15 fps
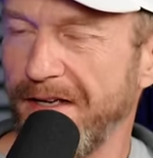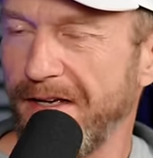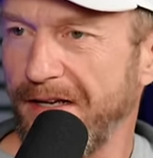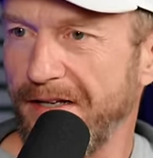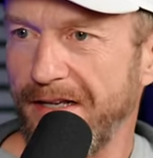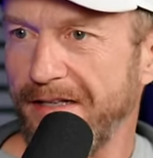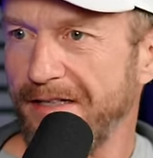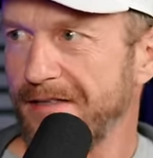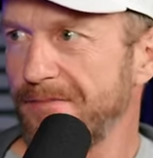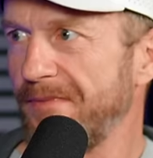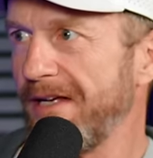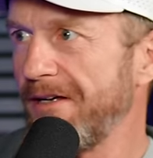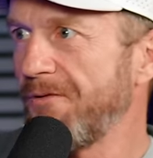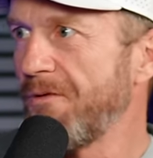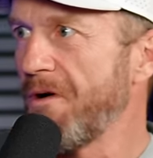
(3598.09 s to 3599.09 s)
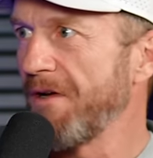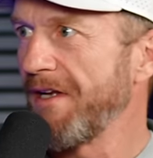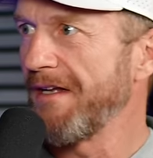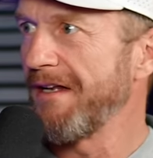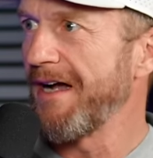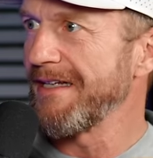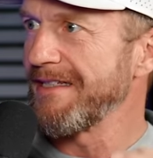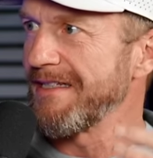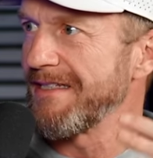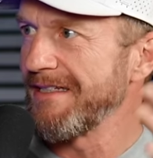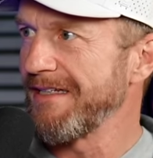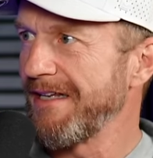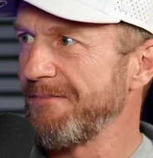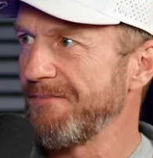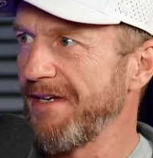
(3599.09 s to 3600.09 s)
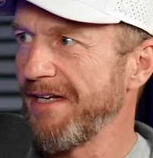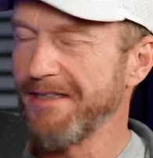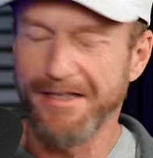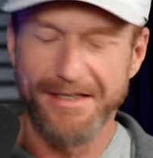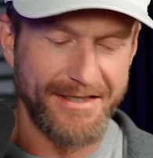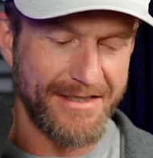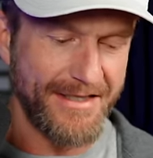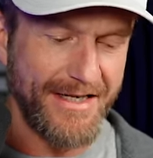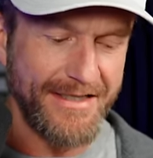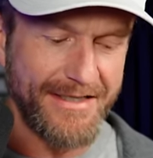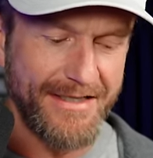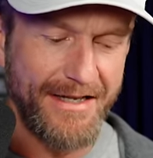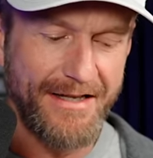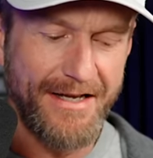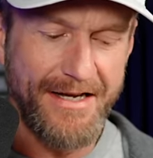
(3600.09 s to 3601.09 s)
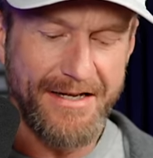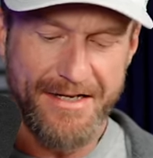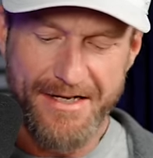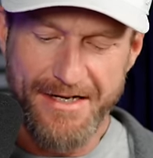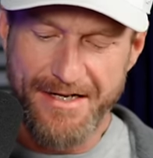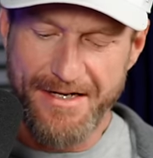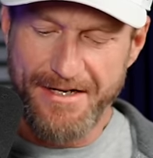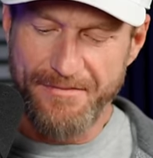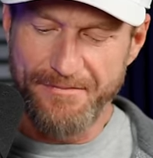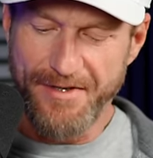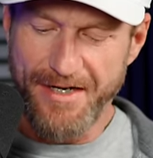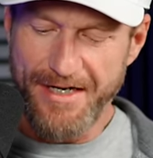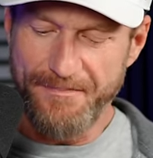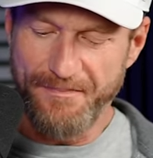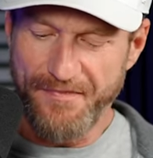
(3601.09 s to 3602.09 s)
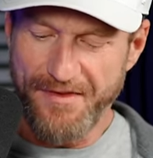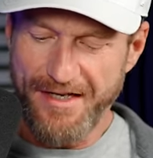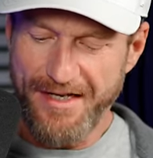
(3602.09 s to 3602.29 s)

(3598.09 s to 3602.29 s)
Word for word: uh, they just make quality glasses and they make the designs that I like. But